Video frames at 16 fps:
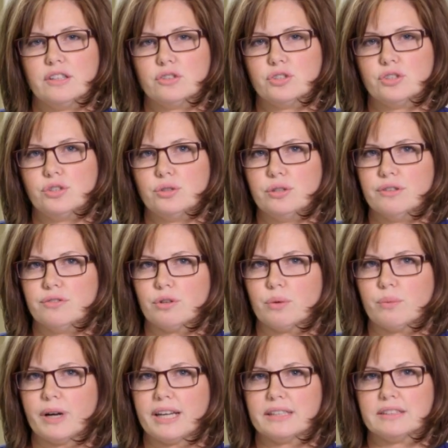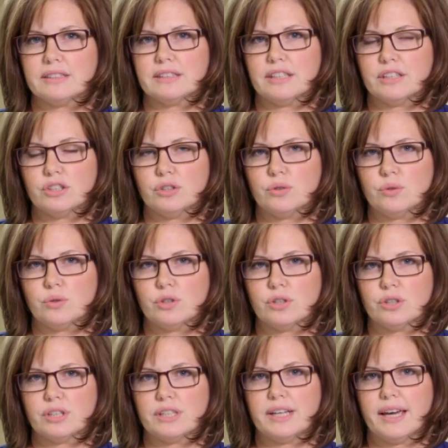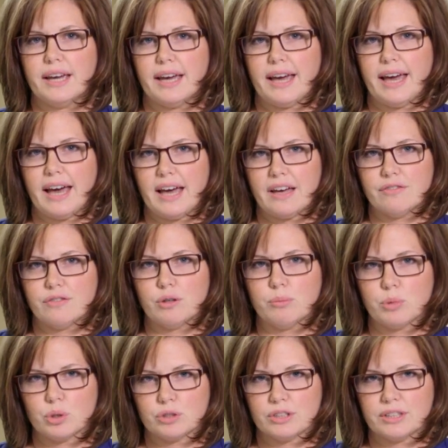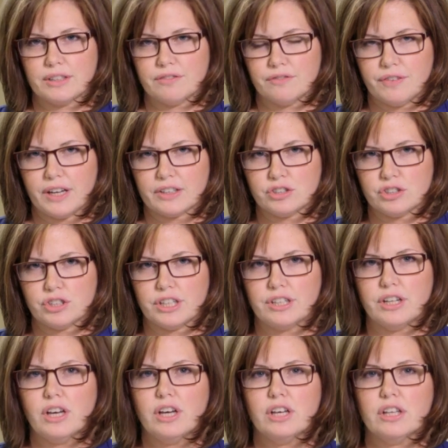there's two different ways that you could have a Mrsa infection.